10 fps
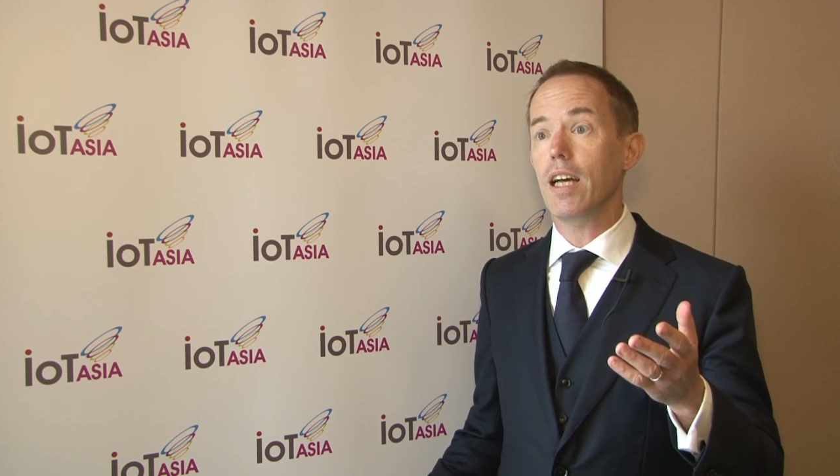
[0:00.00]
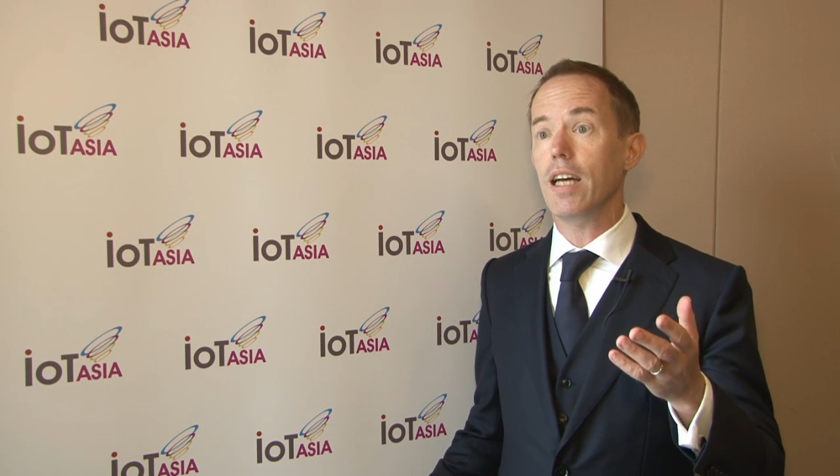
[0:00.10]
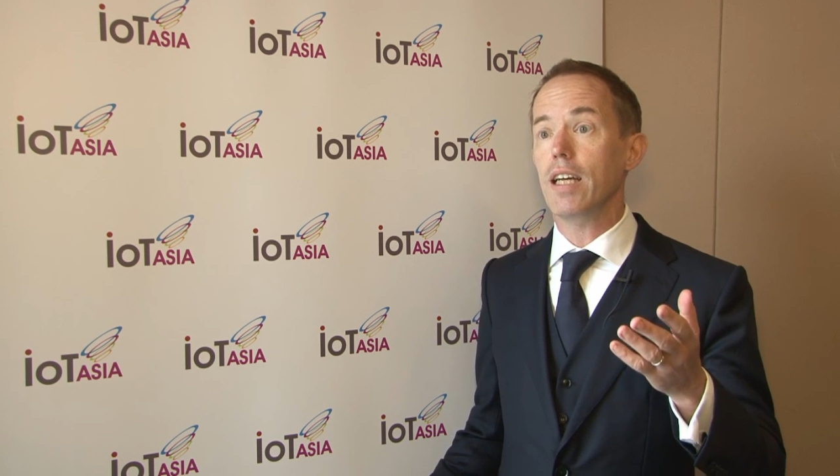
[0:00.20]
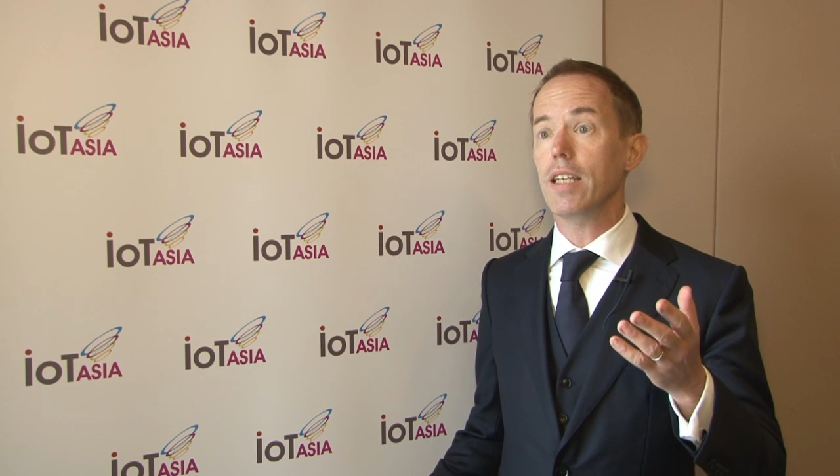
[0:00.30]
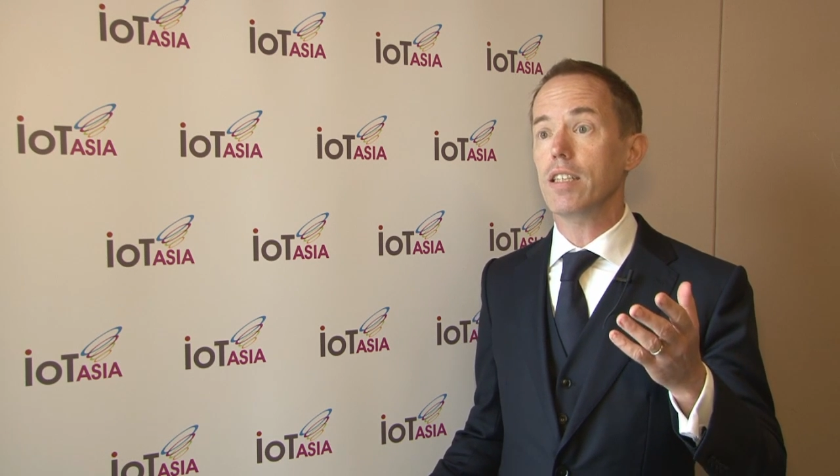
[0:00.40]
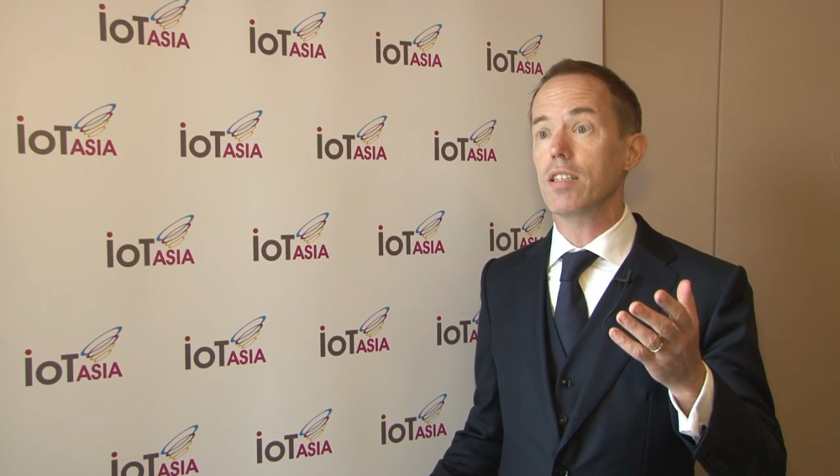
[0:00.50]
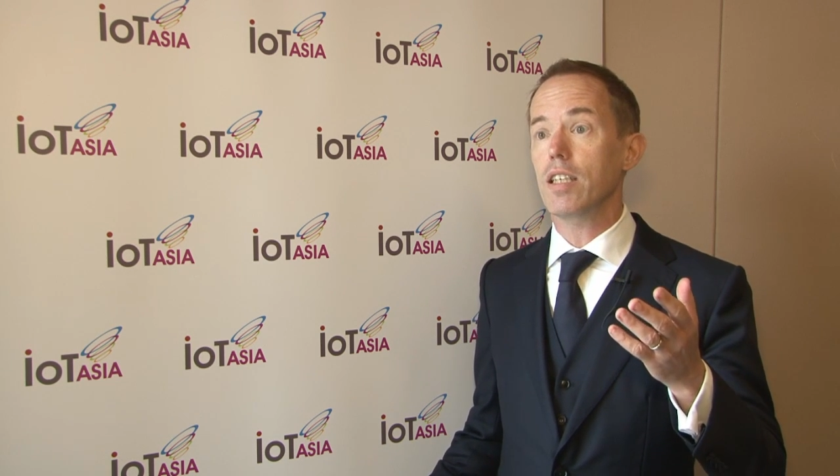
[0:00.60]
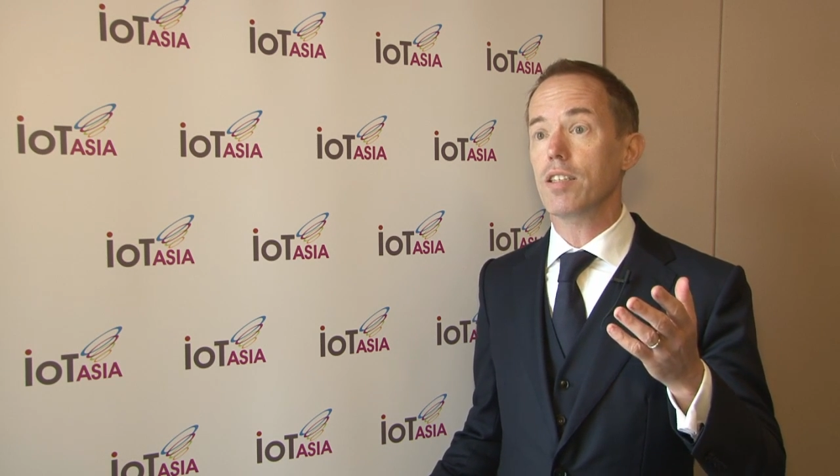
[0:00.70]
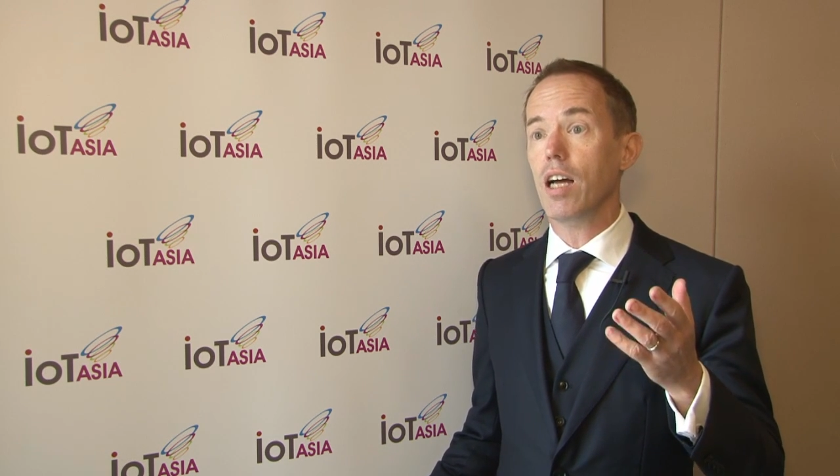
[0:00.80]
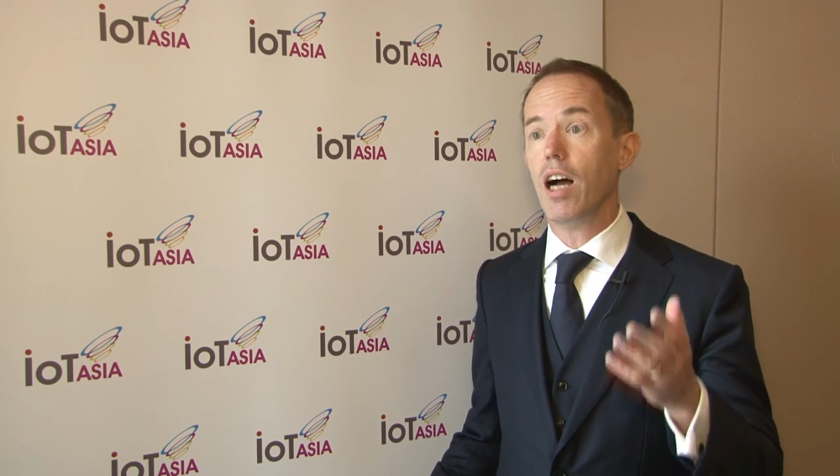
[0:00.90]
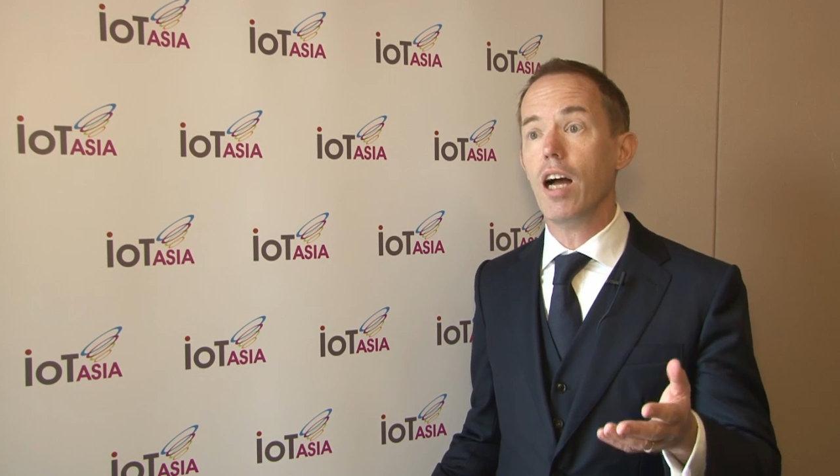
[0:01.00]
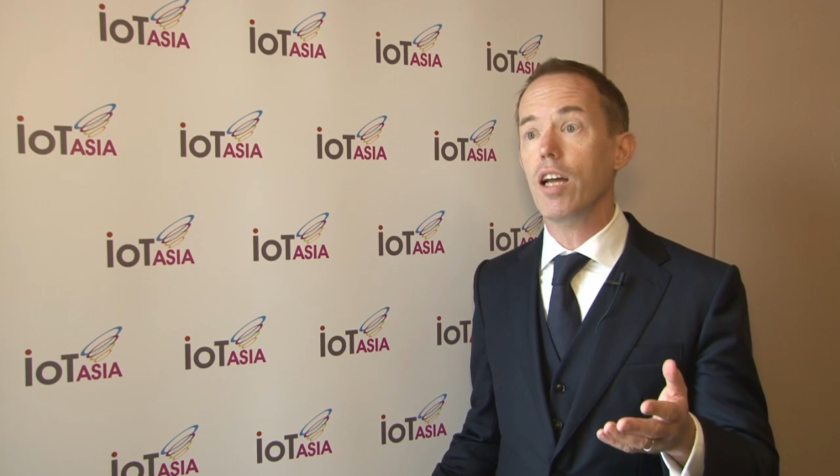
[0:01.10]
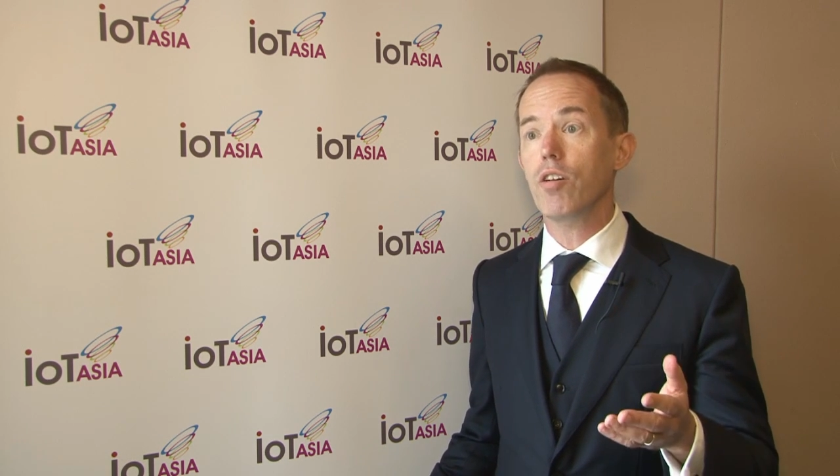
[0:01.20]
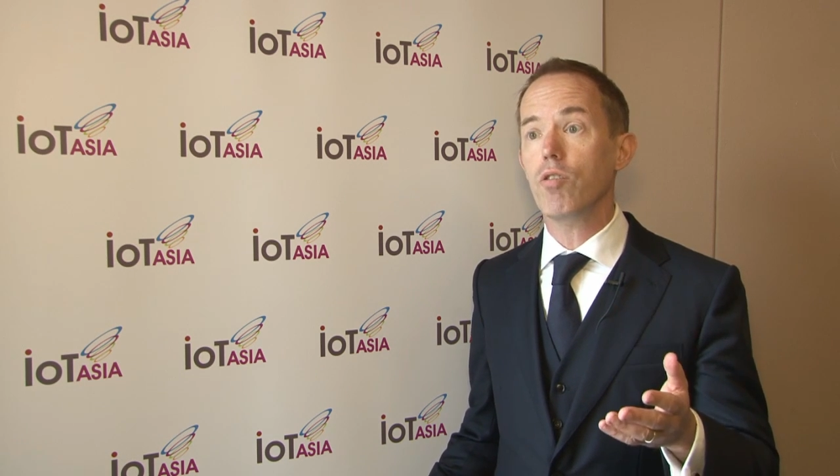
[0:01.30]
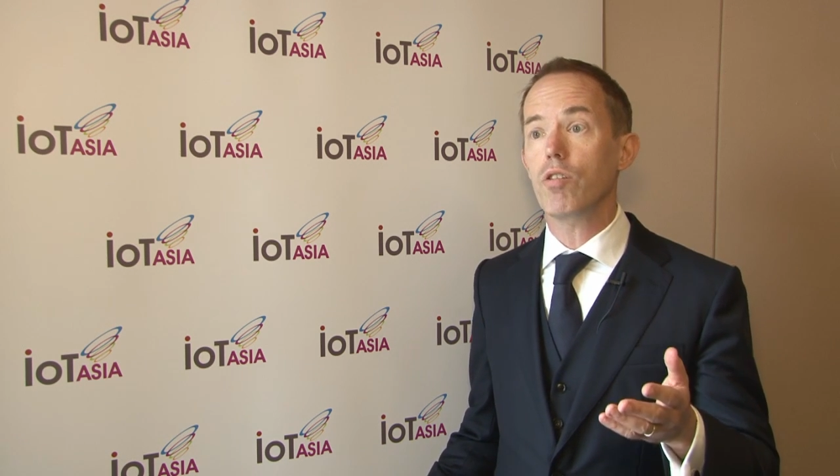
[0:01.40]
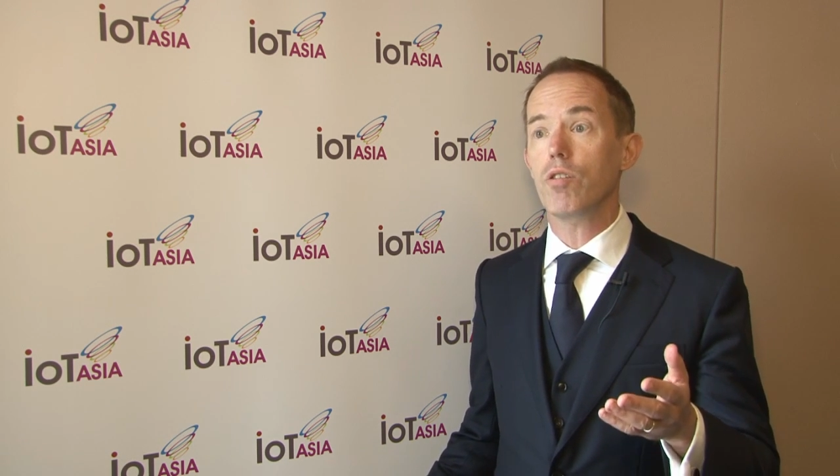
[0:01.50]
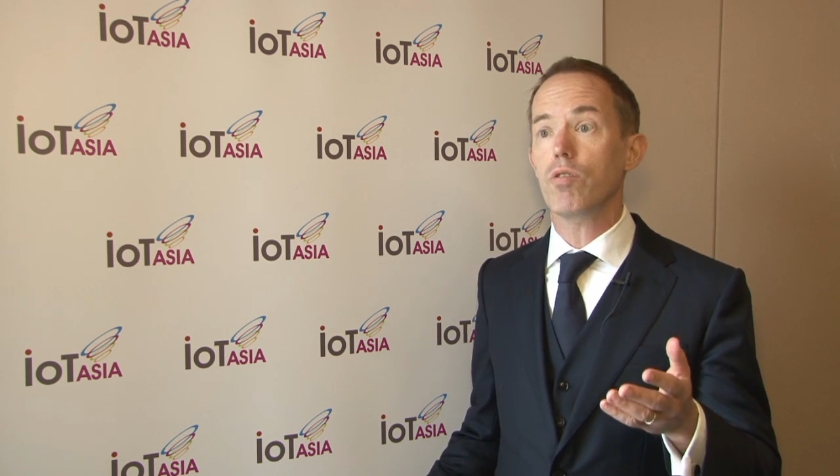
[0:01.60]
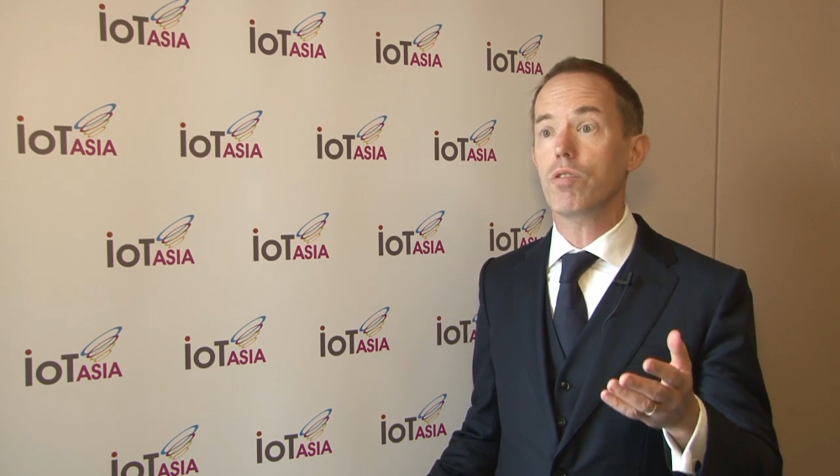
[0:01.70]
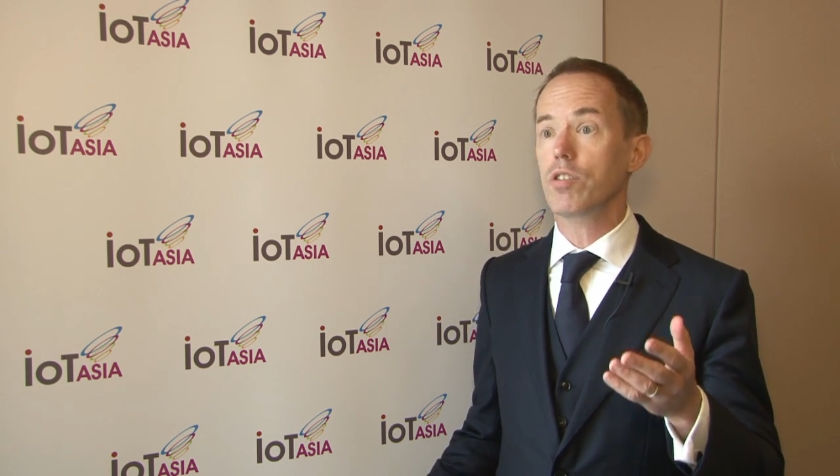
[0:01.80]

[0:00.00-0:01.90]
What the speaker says: is high or